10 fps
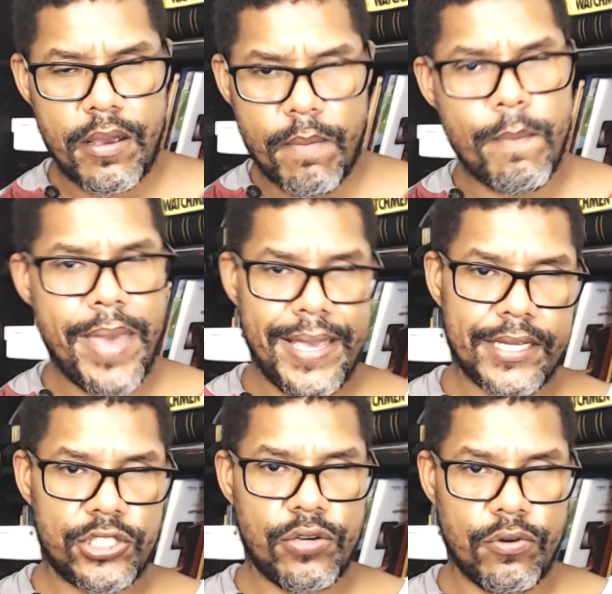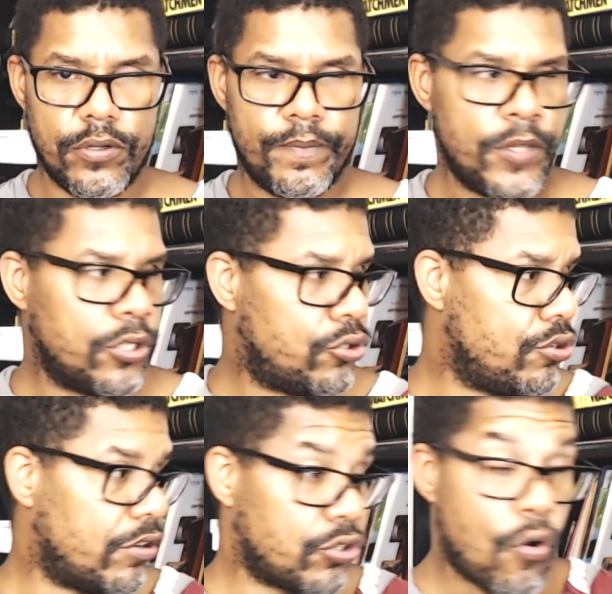make a joke to
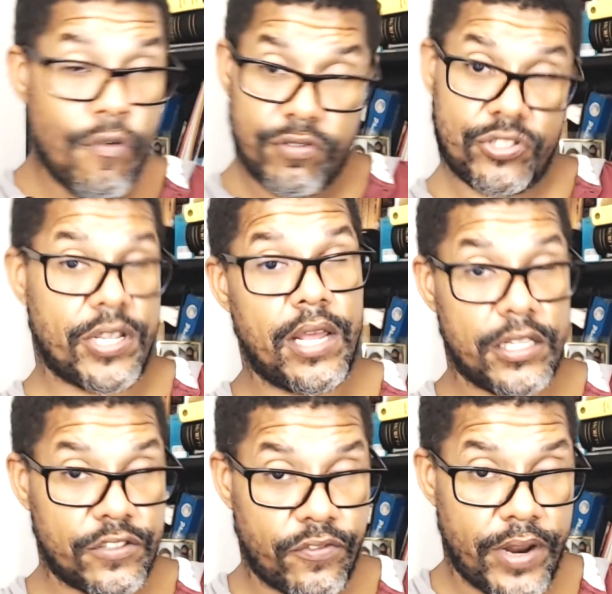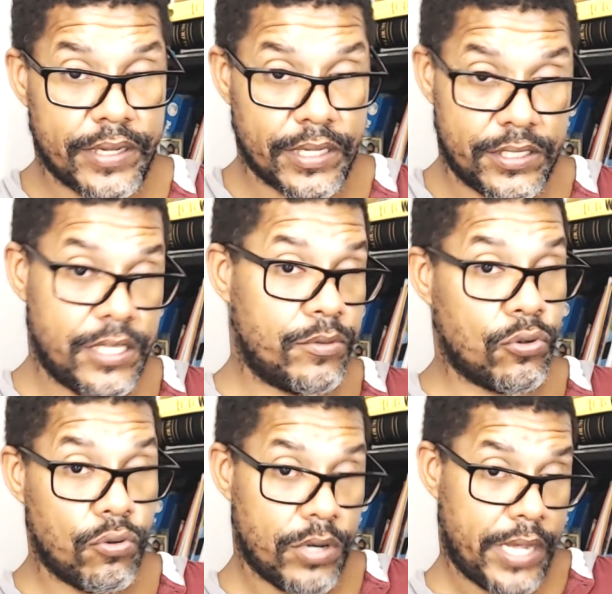your overzealous friend that
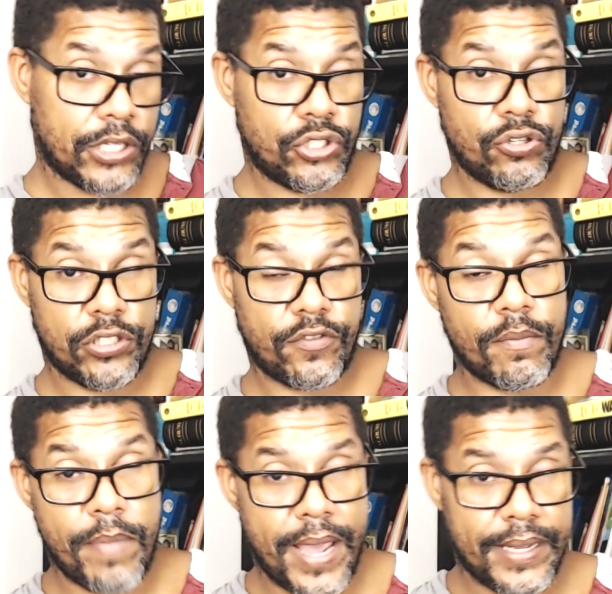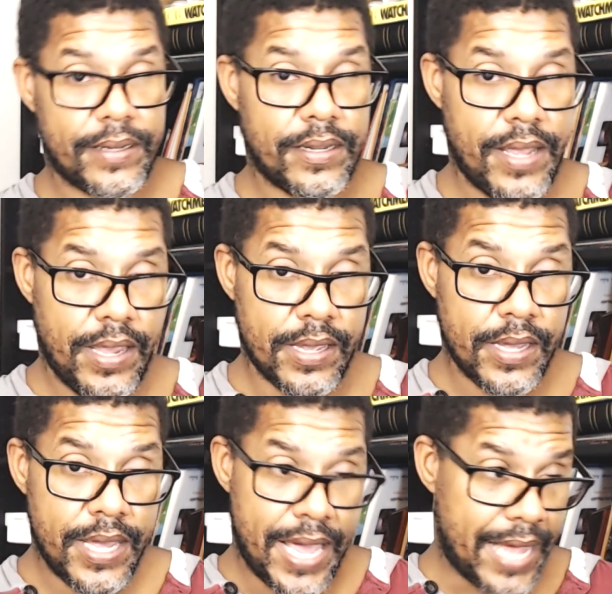looked like a church from back in the day,
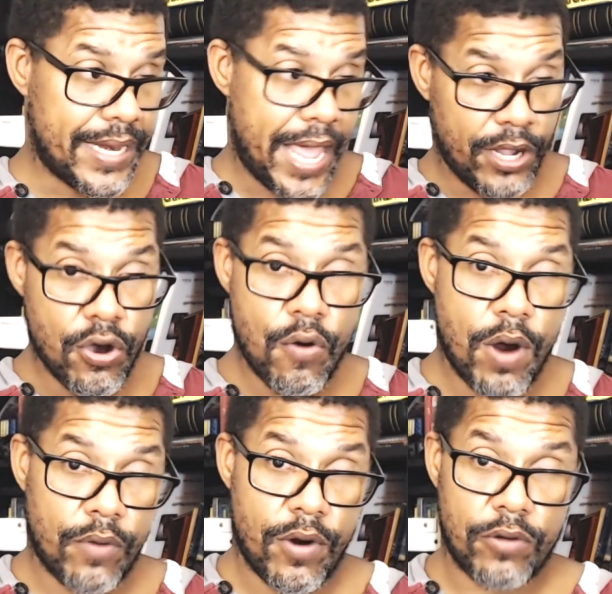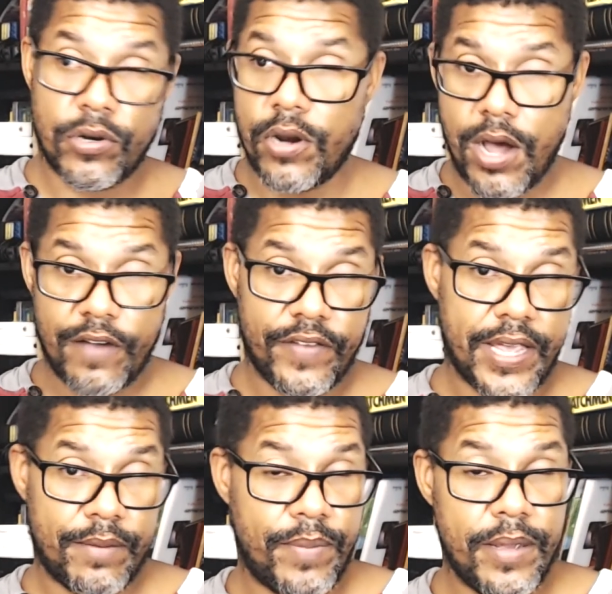and they go around laughing
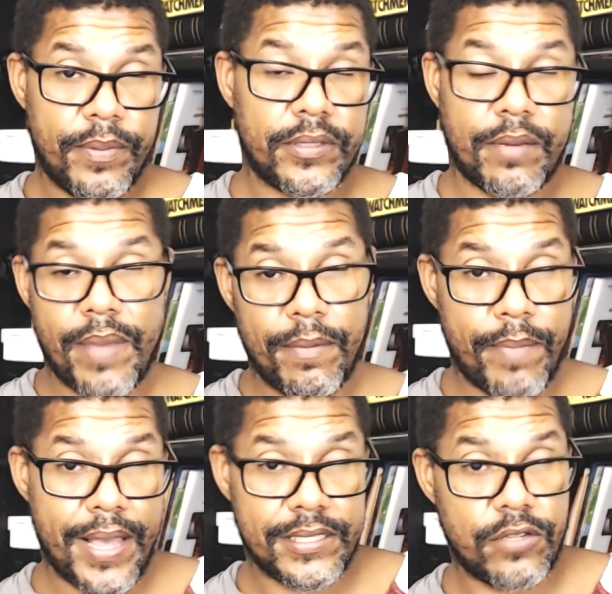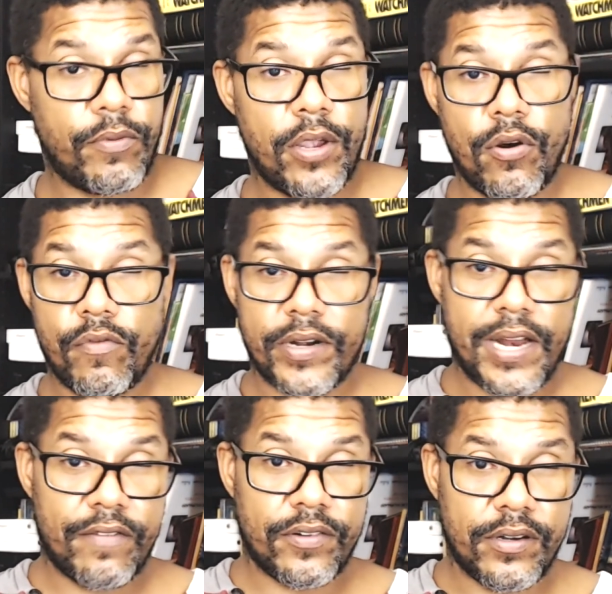at people that might pass away or
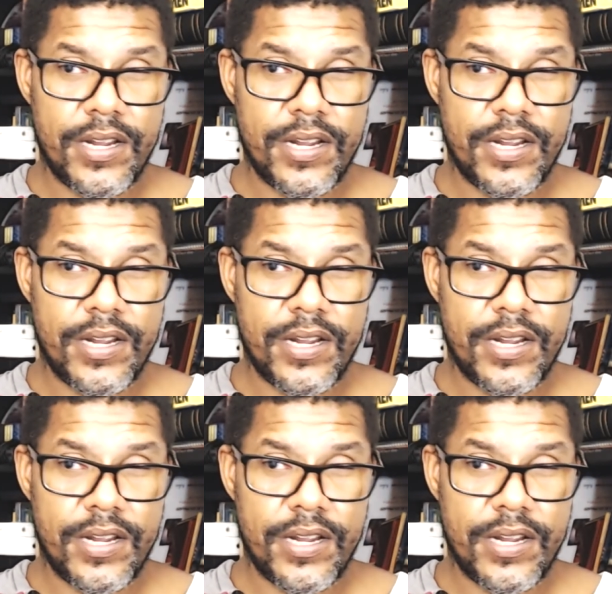whatever.